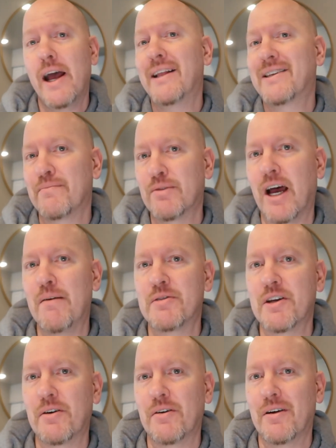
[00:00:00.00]
and sometimes
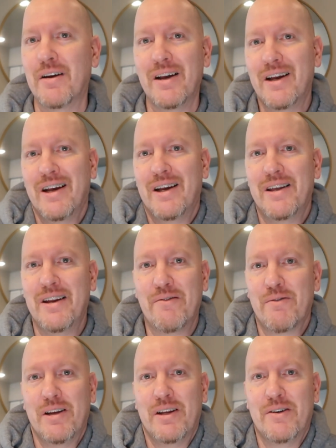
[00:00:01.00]
they're they
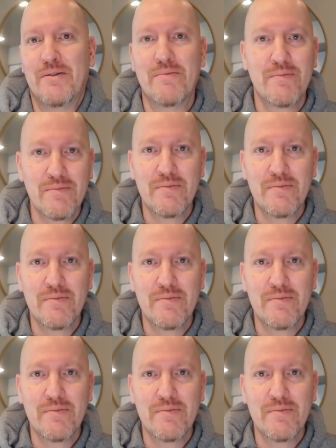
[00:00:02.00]
really don't.